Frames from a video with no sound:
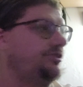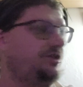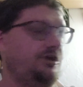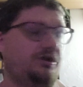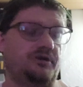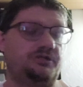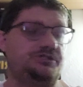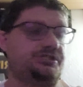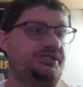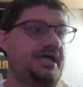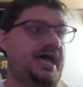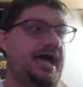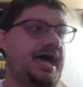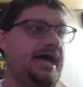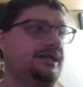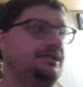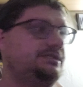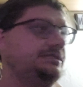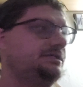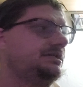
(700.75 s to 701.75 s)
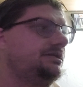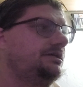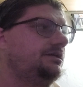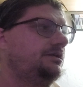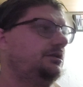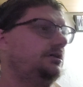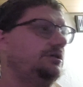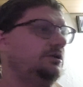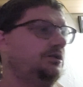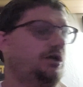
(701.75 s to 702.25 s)
there's that.
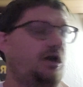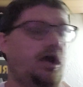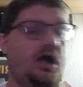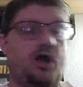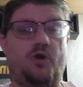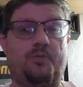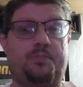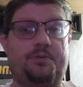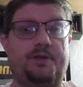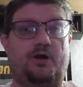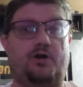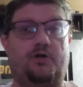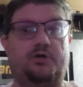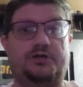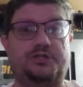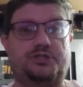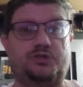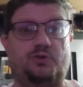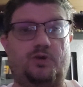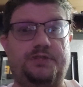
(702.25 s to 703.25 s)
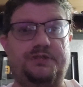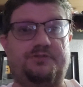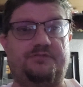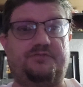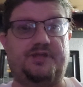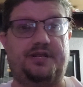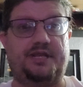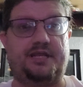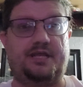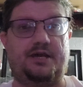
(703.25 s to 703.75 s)
I hope you all enjoyed the
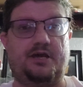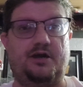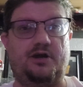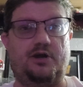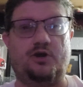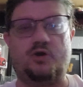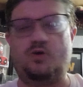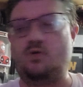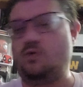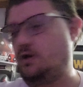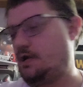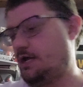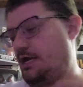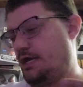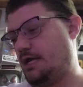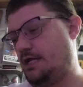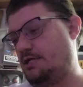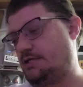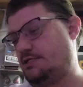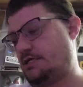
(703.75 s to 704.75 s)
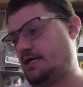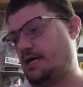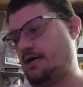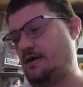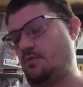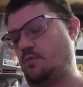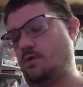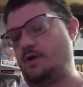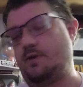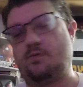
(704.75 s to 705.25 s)
video, and
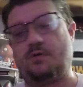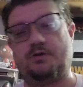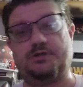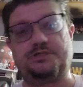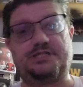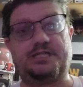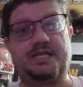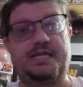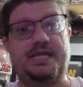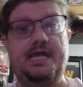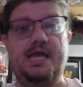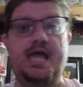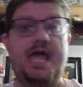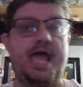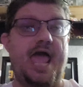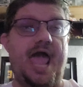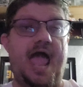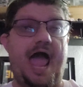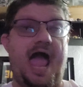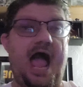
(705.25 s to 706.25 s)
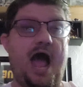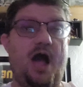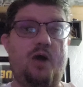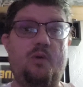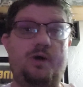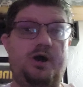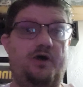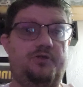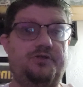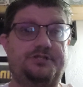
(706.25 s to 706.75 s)
uh, we will see
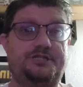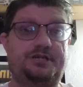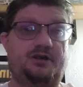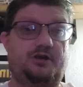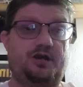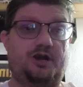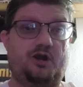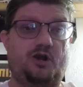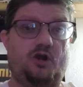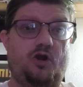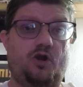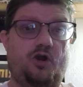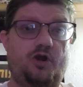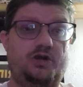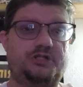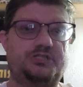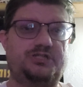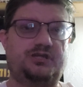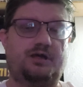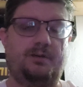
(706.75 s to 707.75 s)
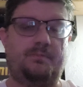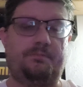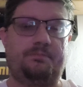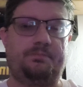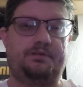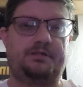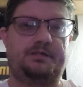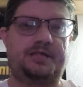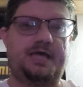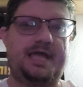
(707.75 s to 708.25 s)
how well the tarot cards
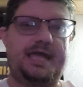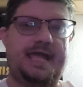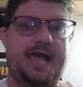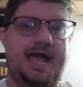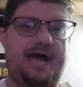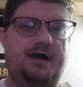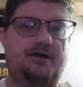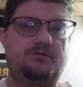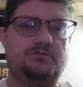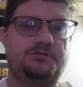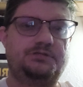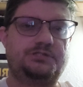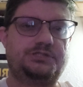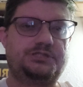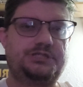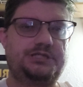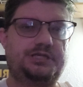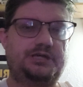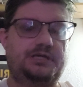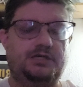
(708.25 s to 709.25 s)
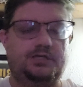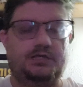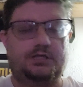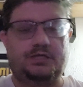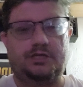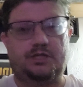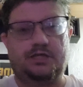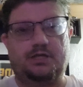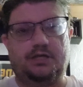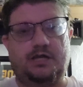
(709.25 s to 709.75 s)
play out.
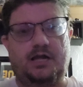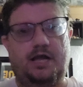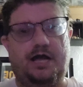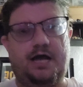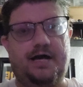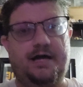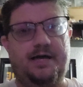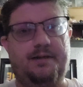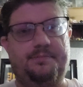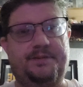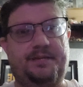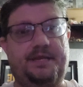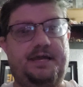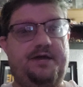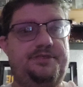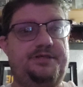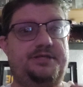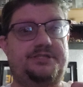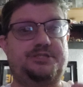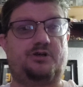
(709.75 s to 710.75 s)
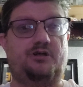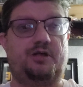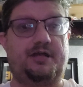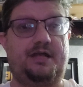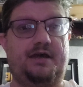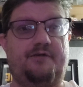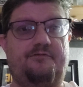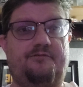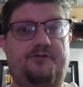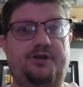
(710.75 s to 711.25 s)
Um, but yeah, that's all I
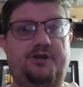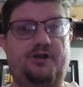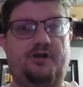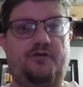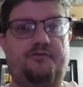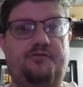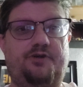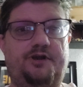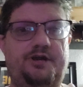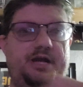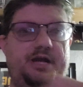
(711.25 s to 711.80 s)
got for y'all for